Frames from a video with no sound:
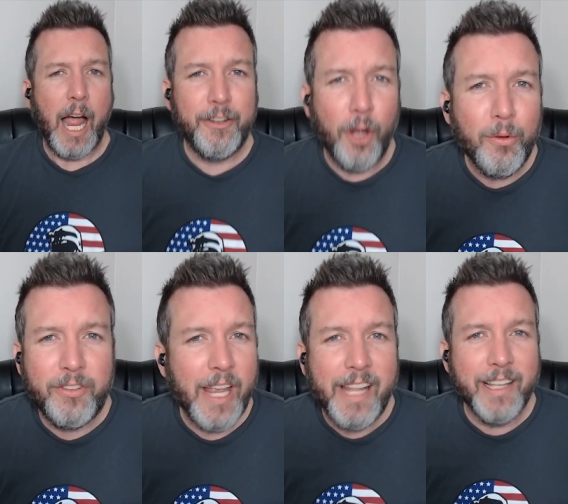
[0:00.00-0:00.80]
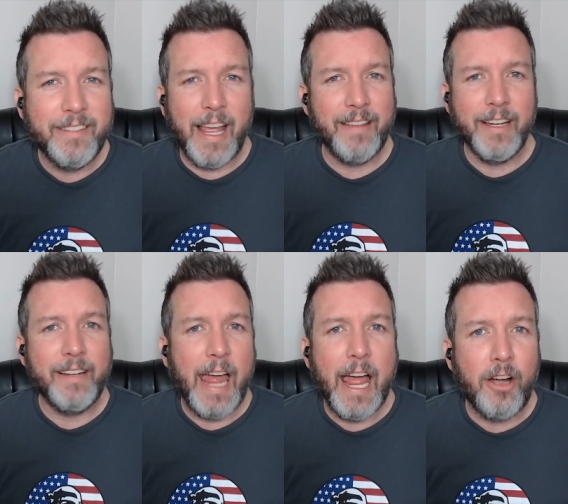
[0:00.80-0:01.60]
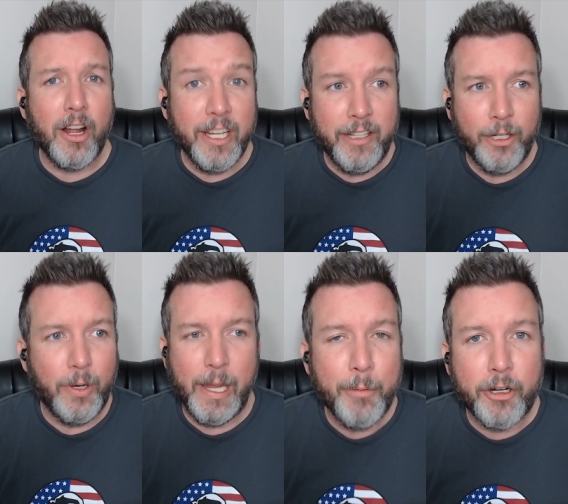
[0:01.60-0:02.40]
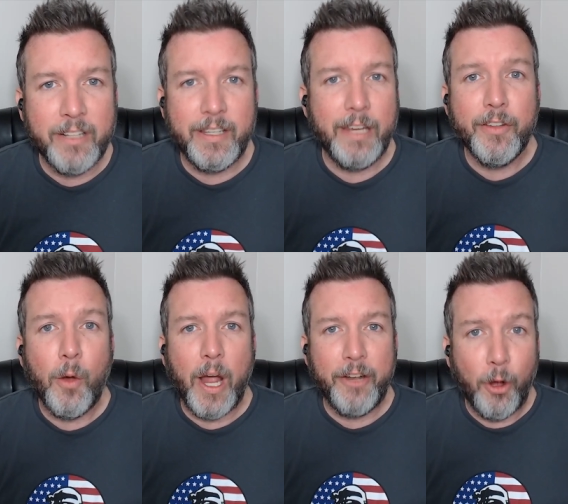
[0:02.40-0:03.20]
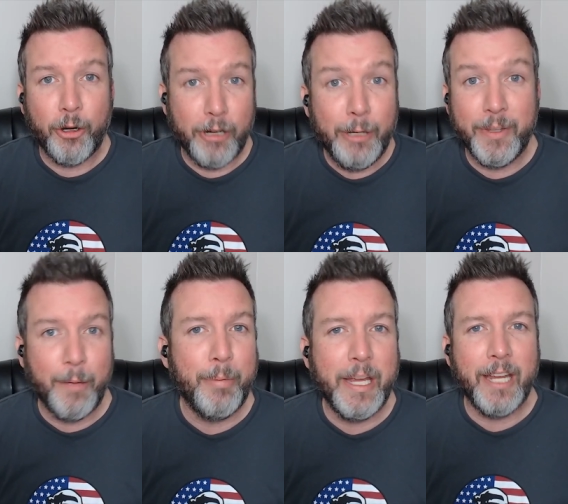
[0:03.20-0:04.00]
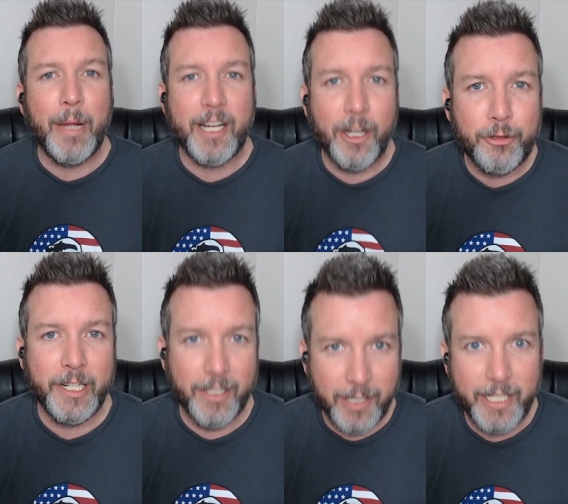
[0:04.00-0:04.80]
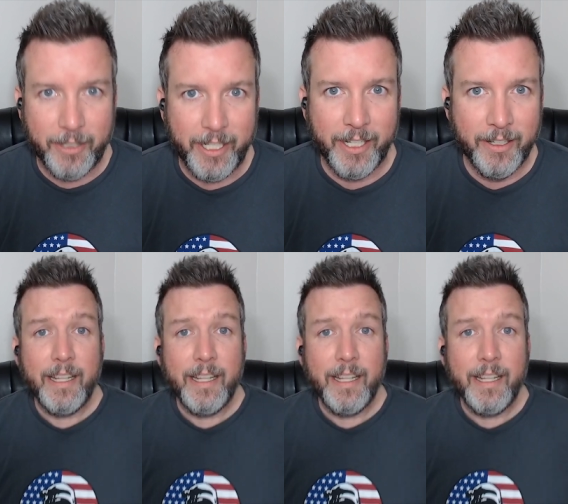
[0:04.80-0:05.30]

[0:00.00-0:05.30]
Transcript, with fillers: I don't say this as an attack on illegal immigrants, even though I don't agree with them being in my country illegally.